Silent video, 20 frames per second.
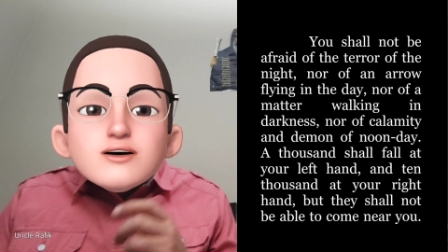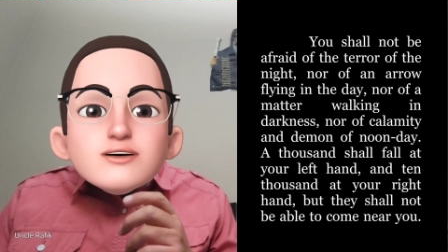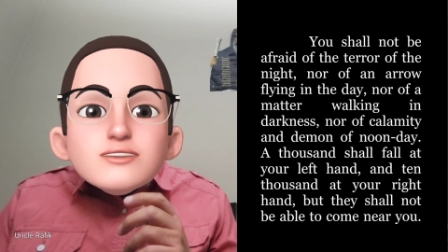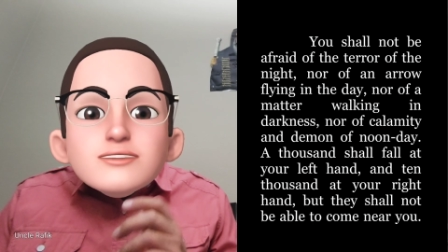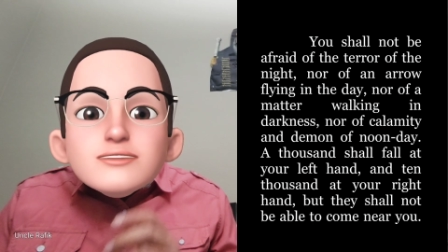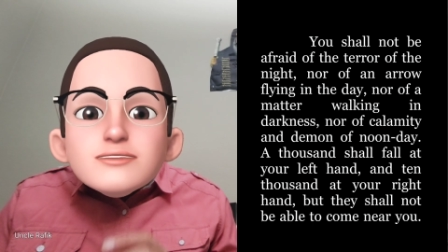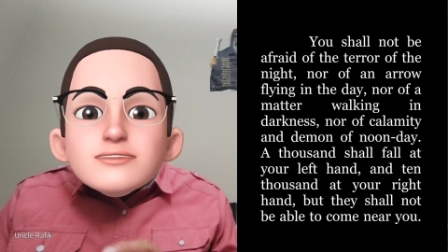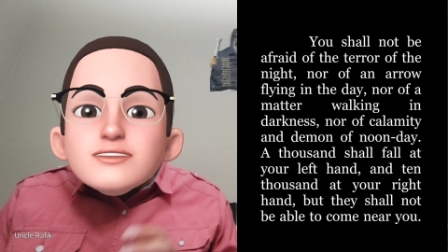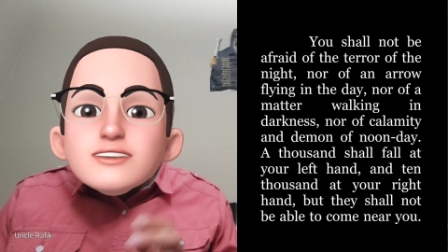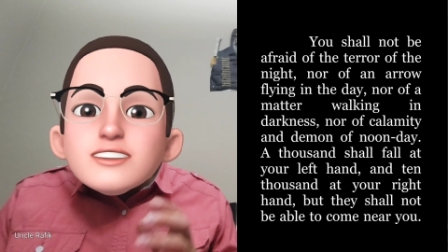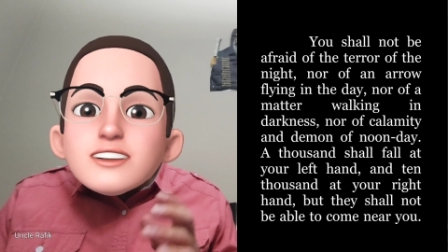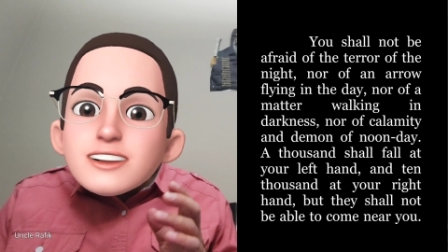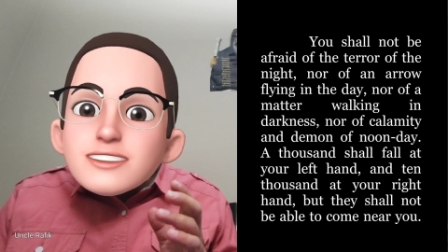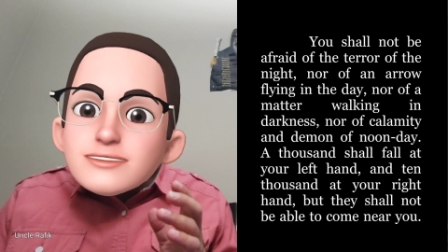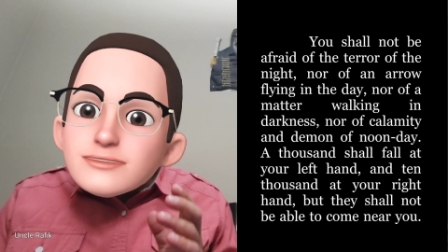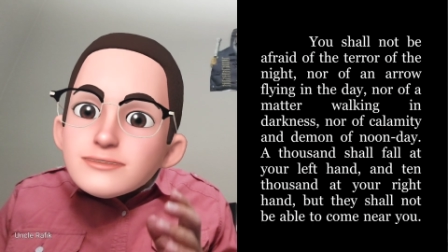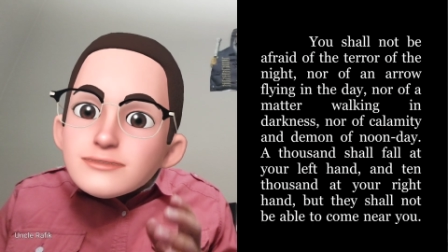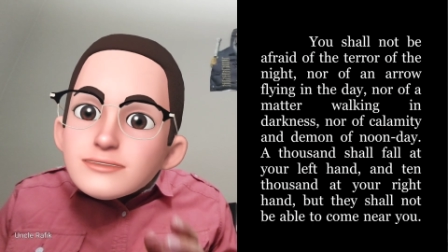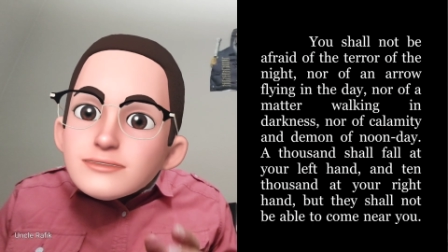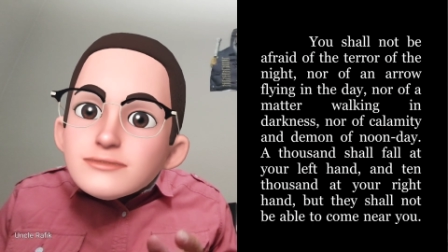You shall
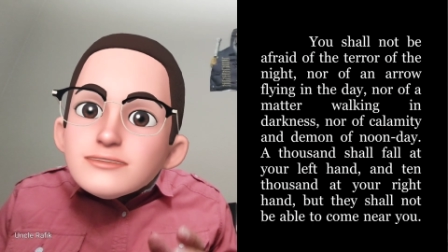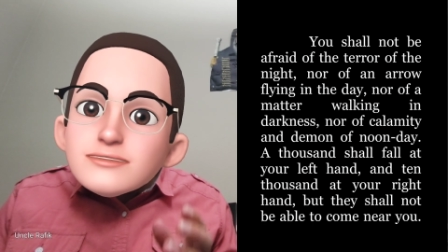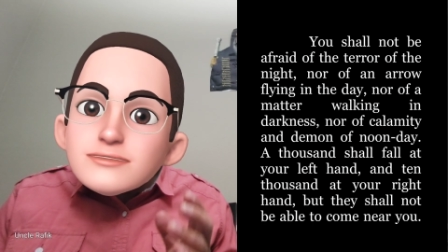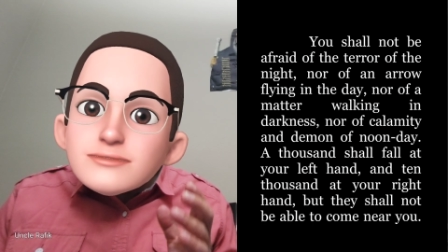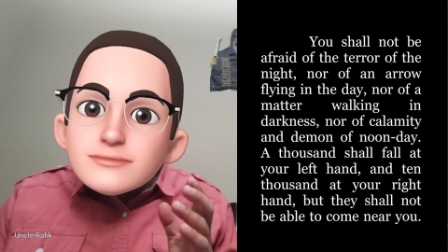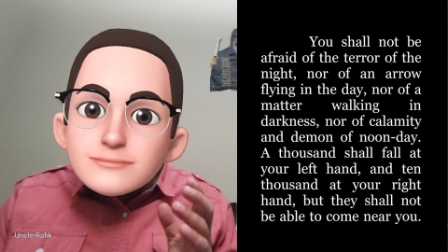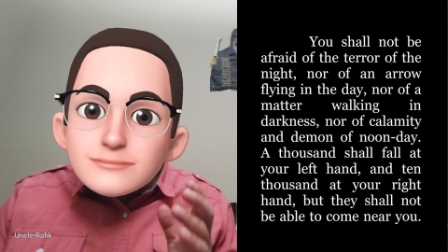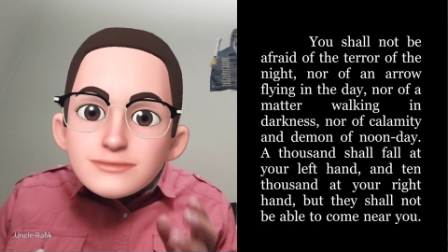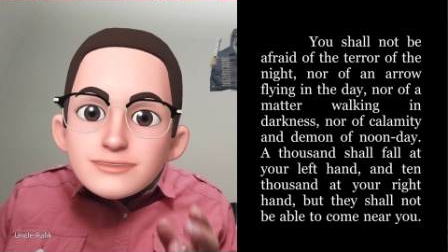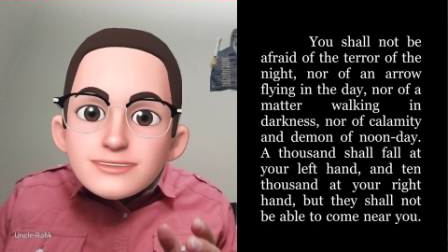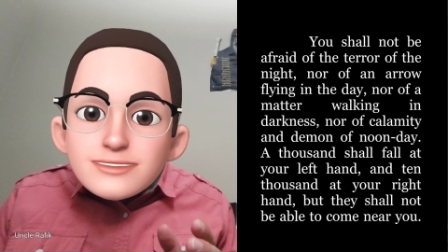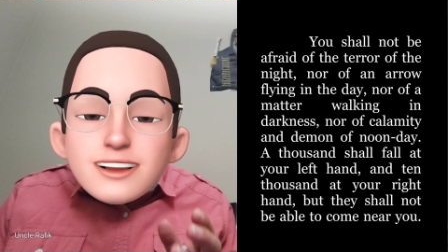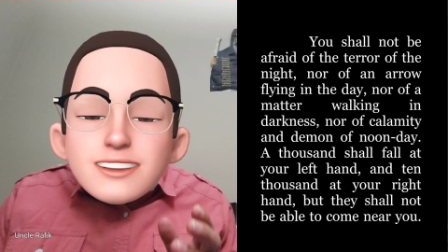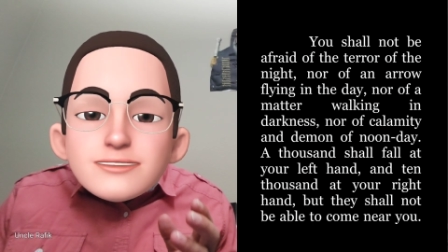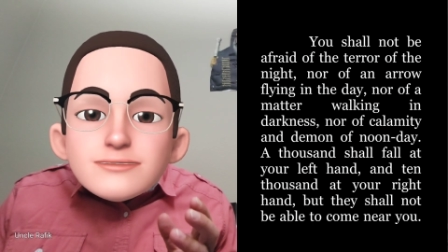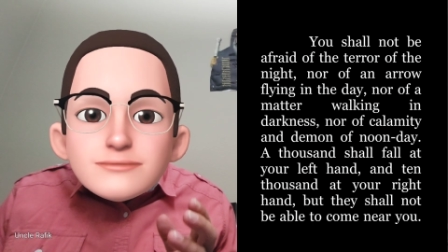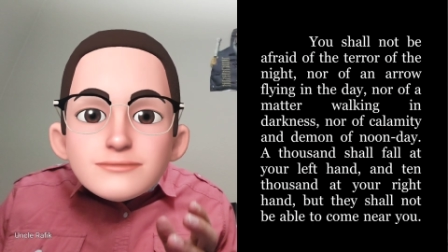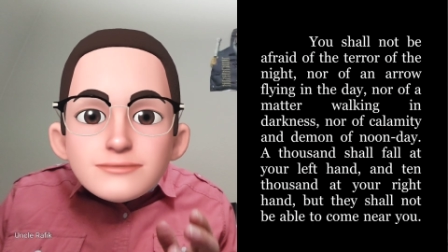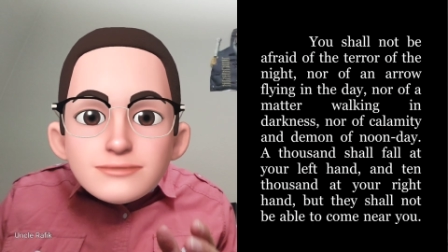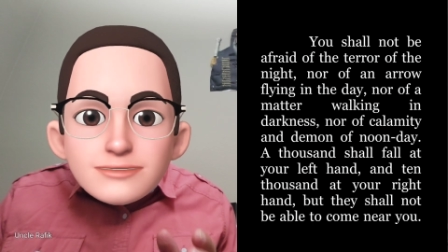not be
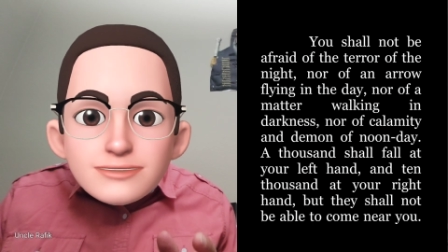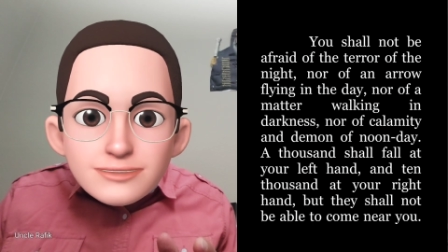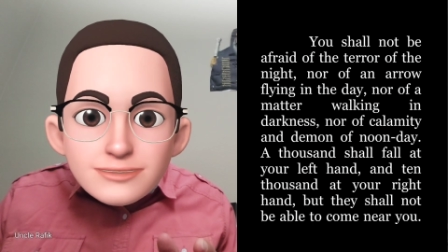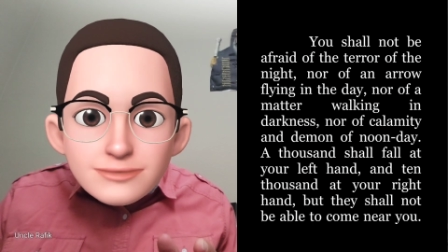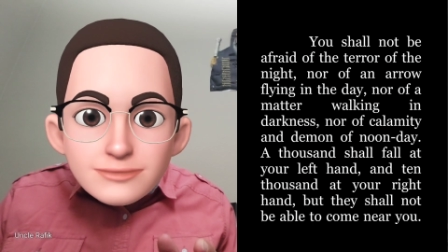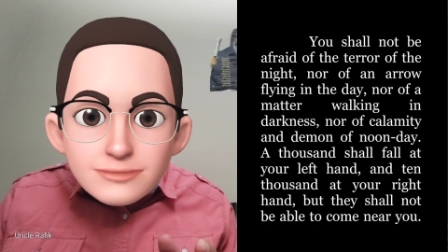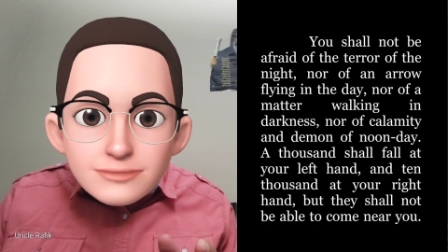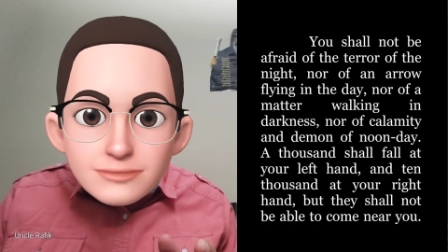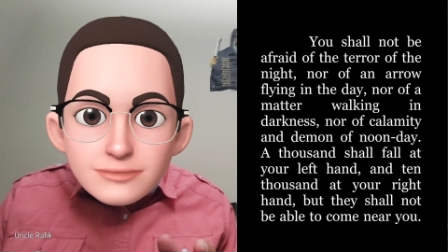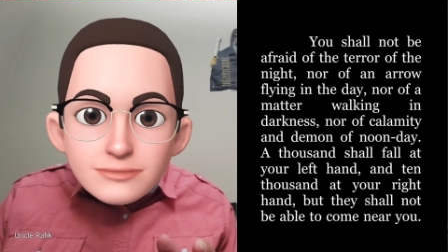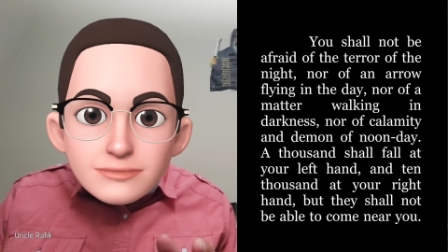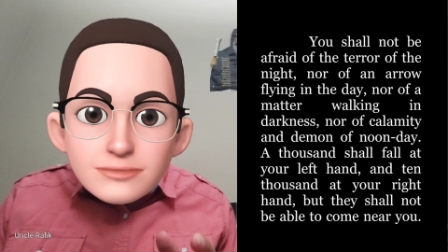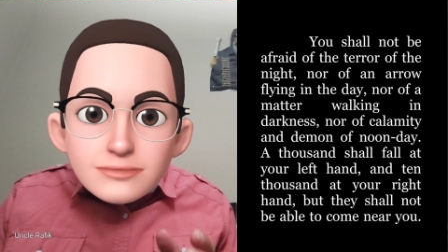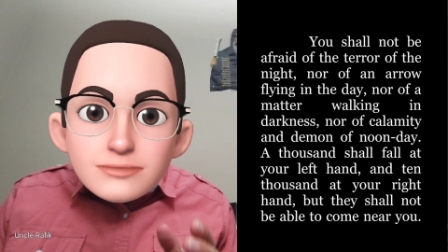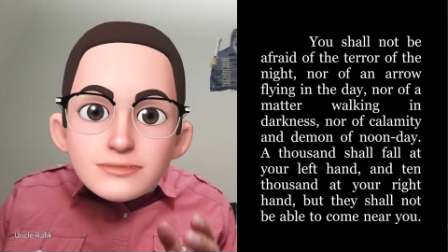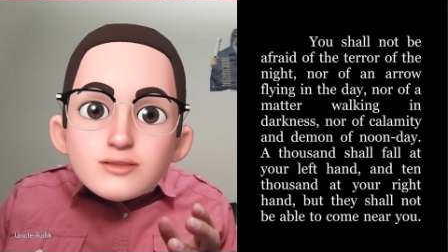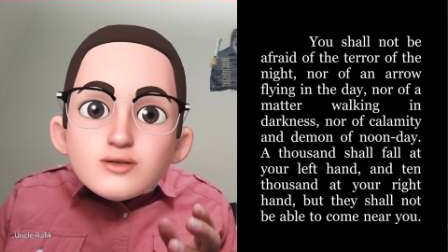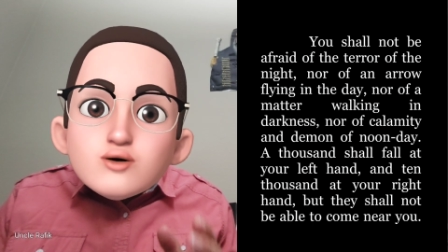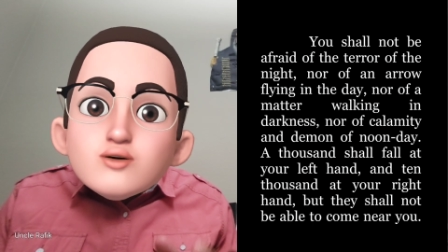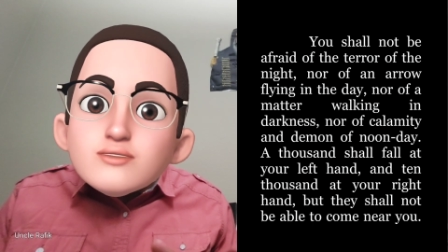afraid
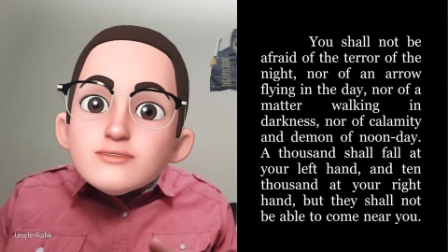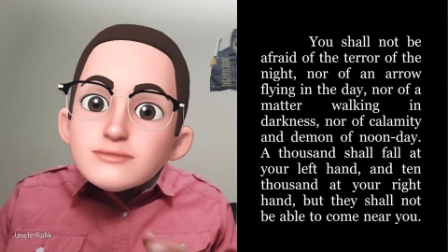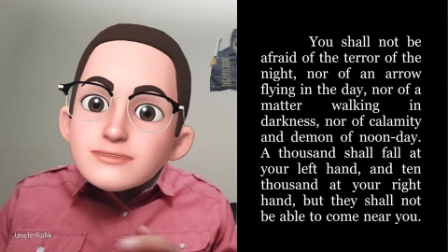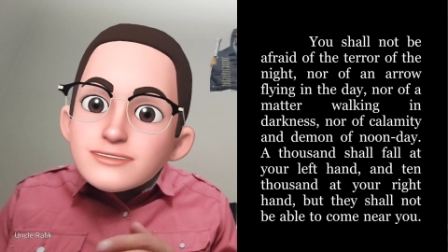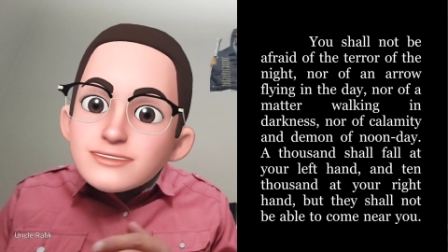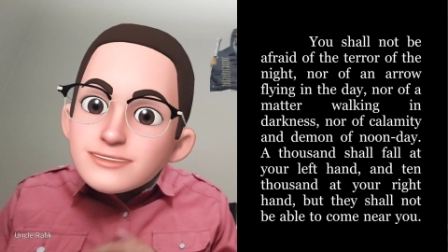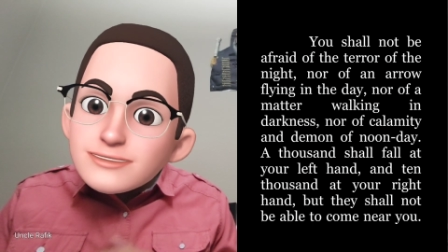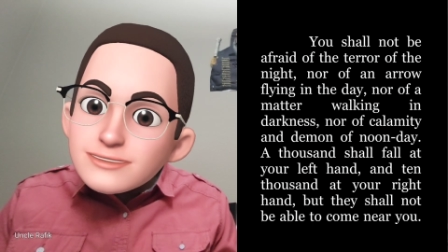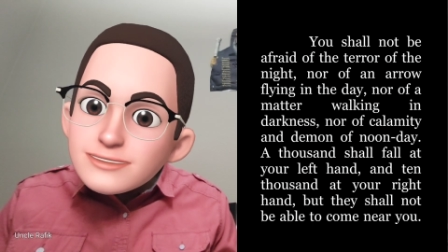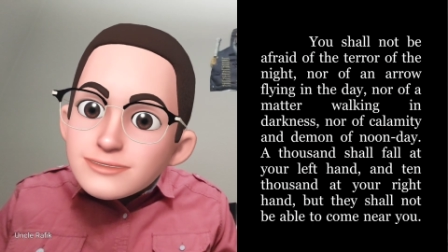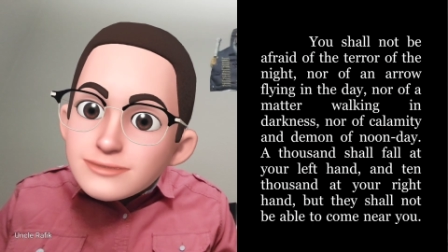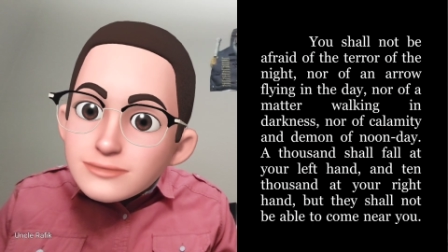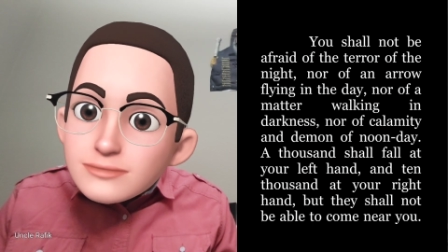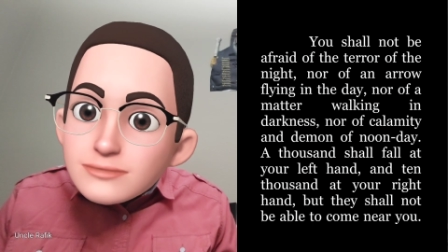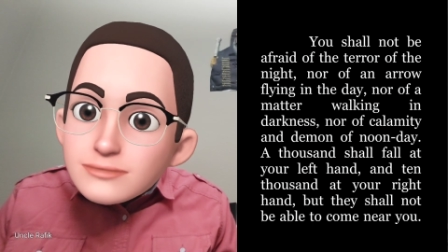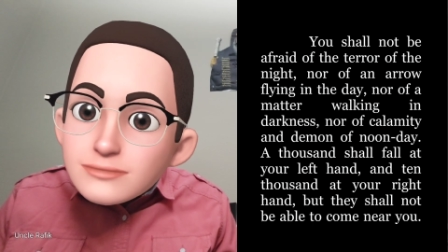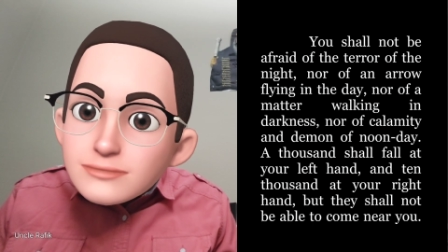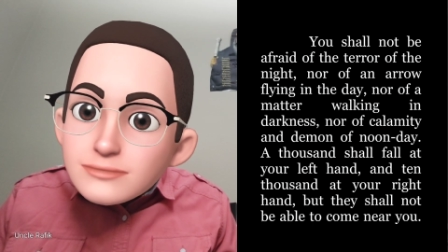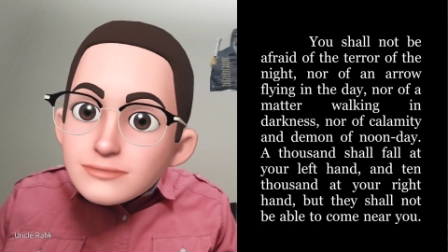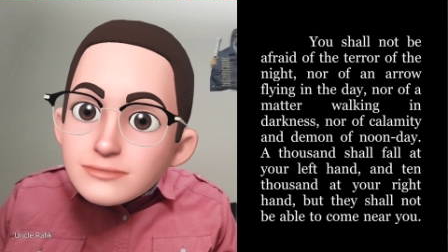of the terror